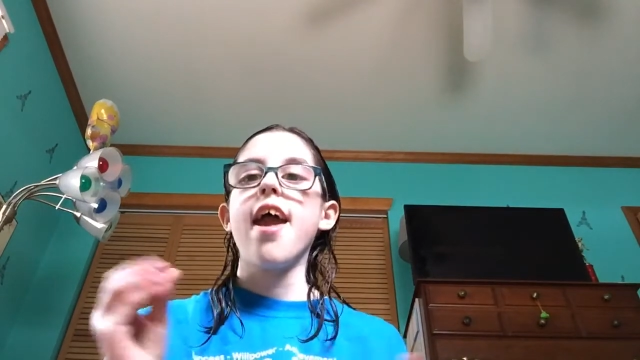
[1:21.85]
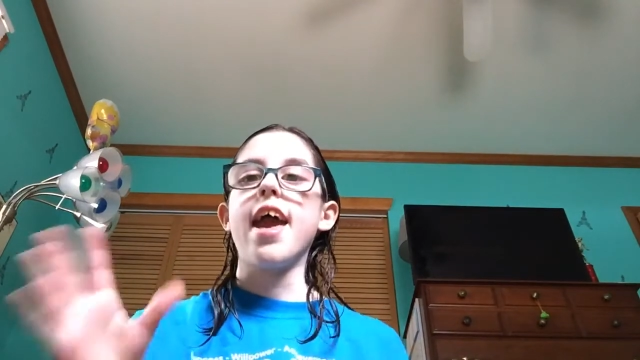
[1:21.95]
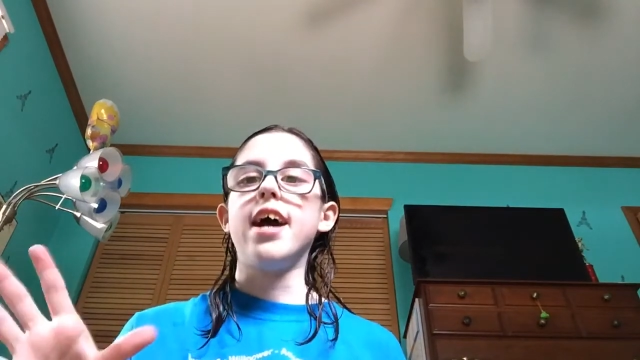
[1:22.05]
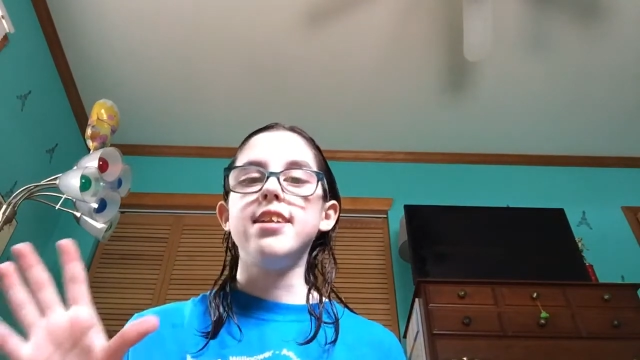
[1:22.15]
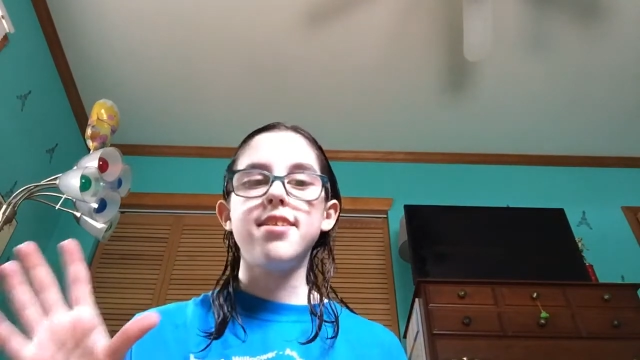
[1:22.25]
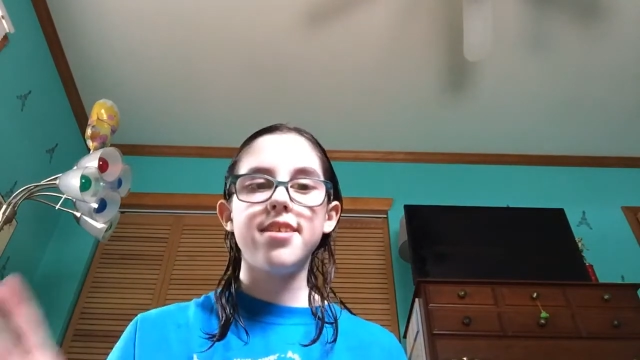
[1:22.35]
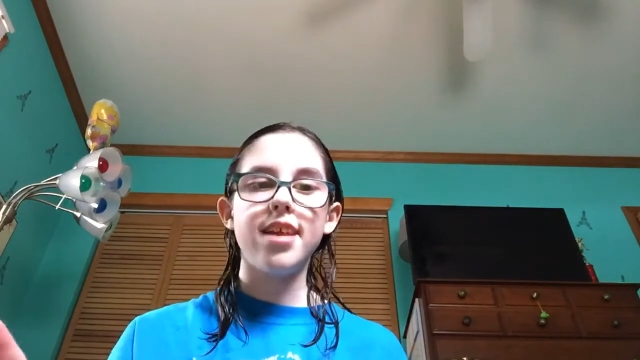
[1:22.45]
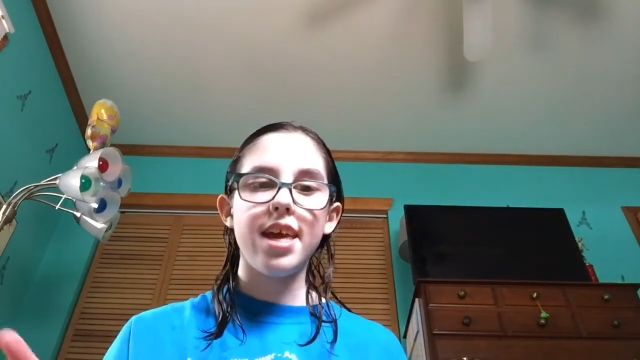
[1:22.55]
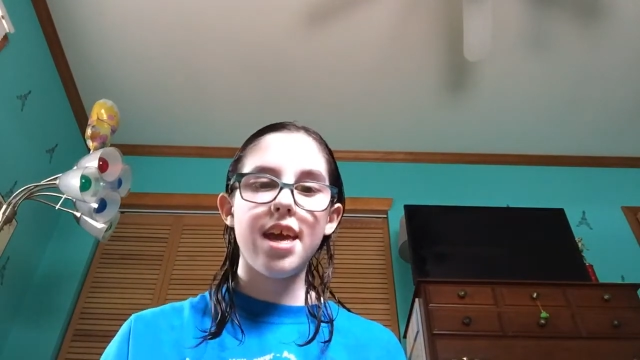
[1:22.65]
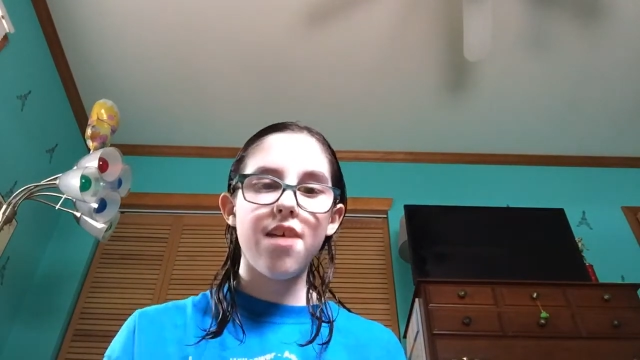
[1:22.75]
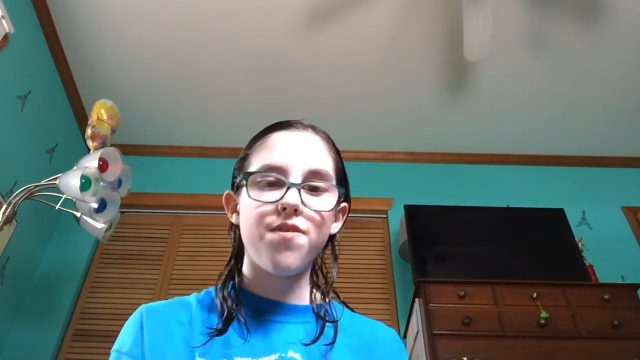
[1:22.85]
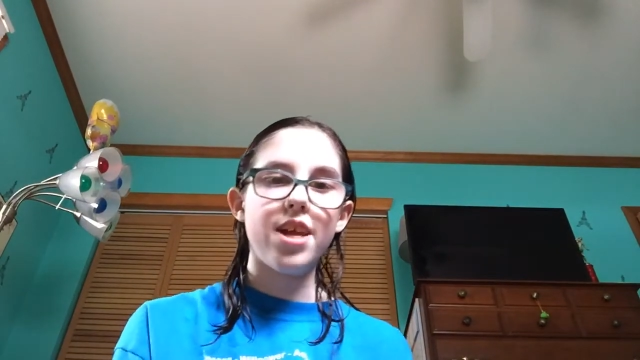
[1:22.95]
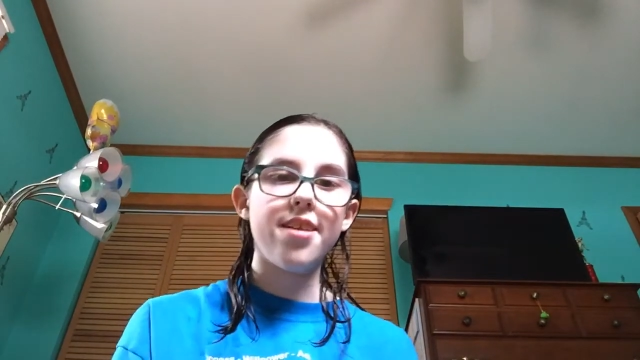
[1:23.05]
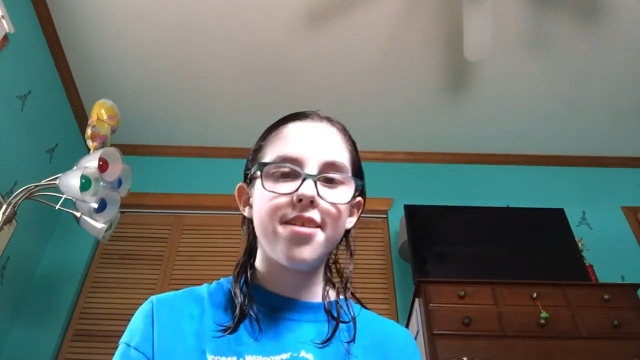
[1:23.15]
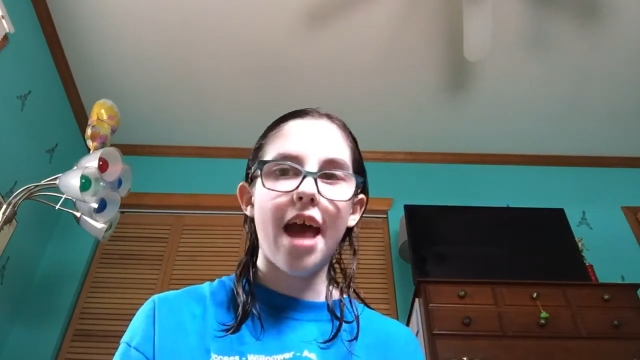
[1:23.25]
and see if
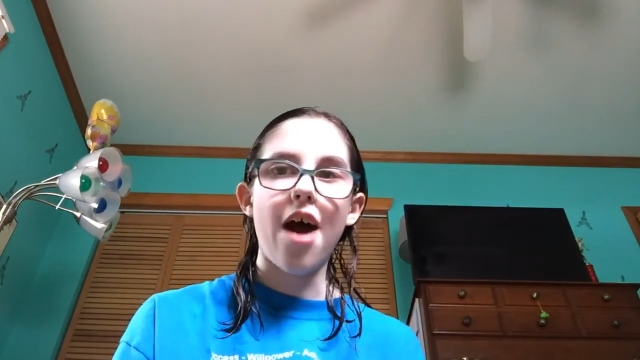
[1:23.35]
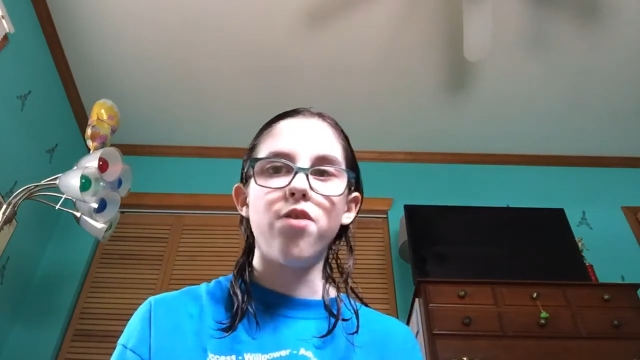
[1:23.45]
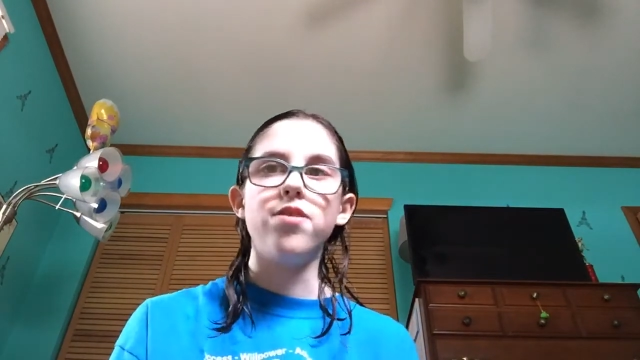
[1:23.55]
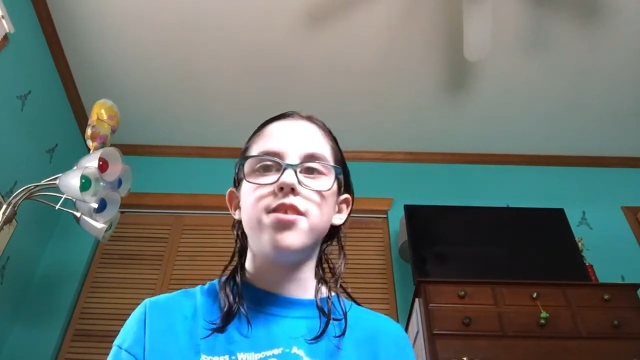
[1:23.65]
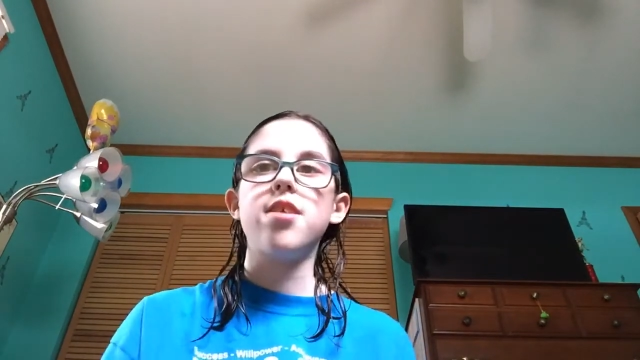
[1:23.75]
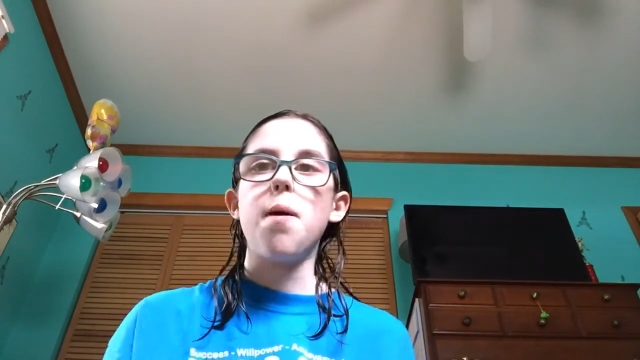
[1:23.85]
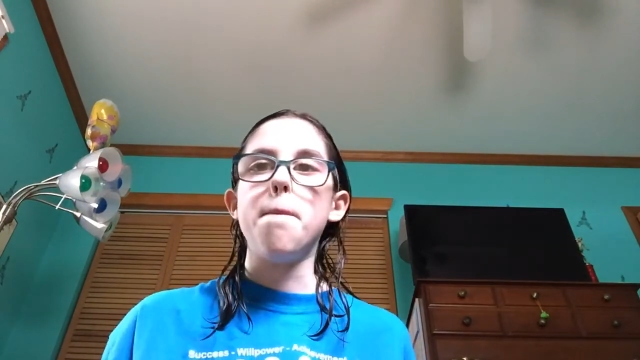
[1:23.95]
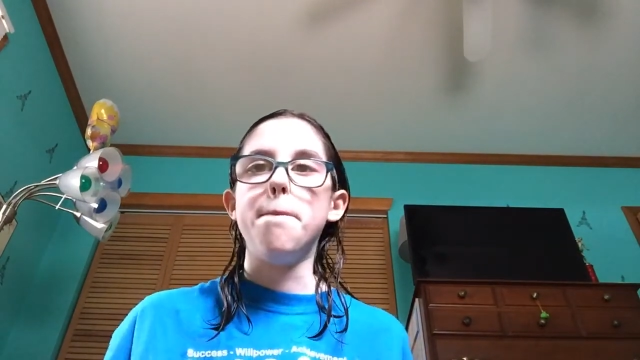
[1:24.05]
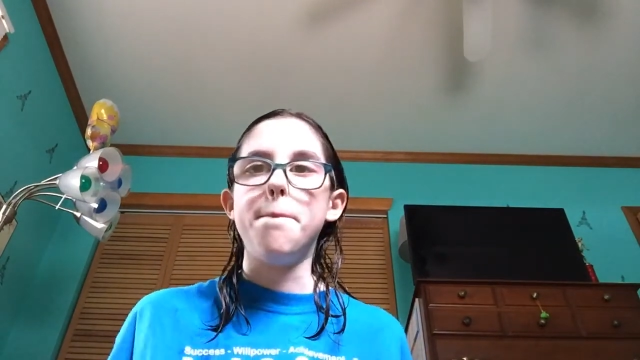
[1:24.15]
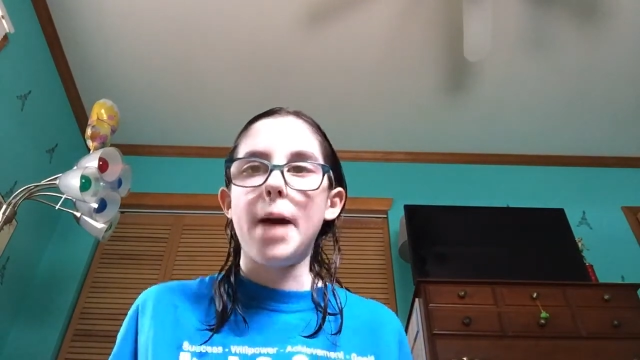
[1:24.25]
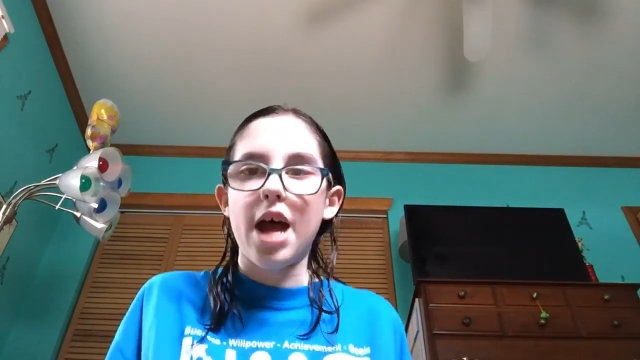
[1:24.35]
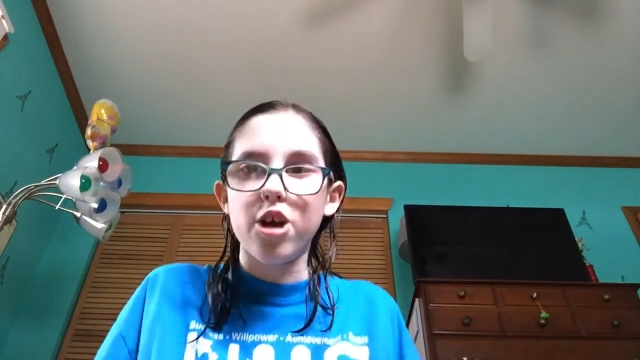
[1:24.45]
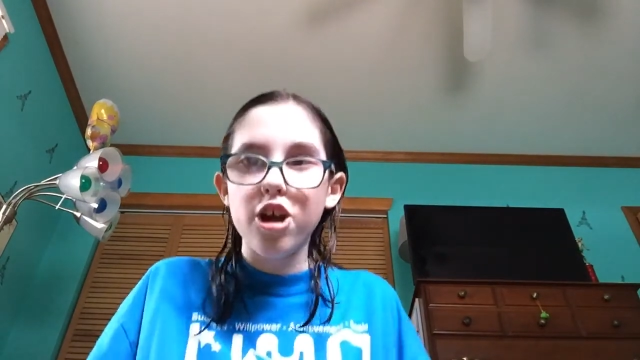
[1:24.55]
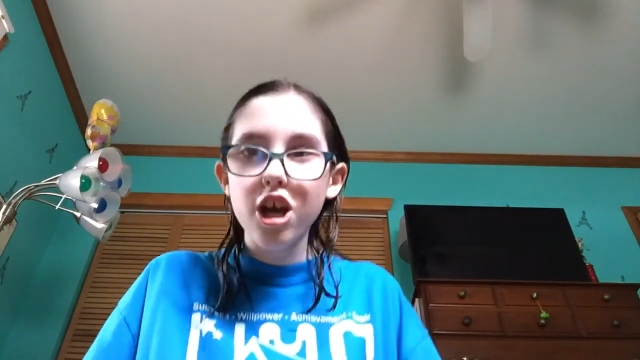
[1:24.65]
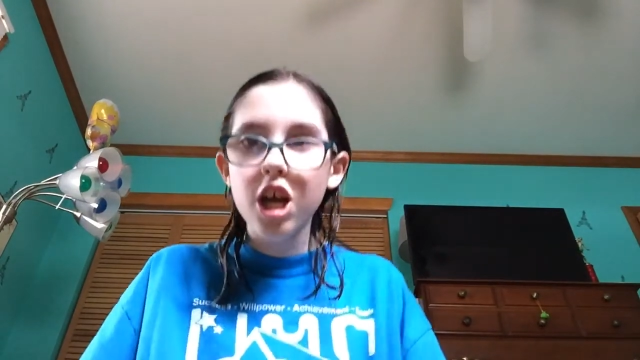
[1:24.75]
it sounds
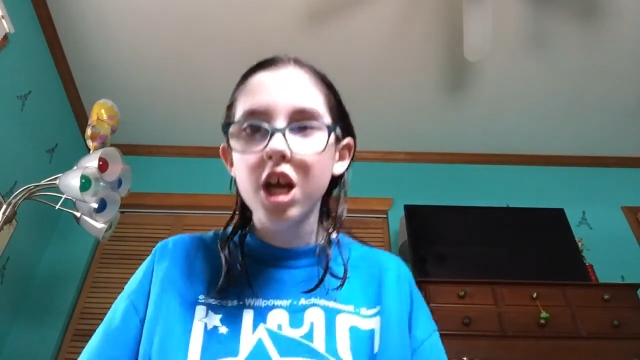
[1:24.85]
better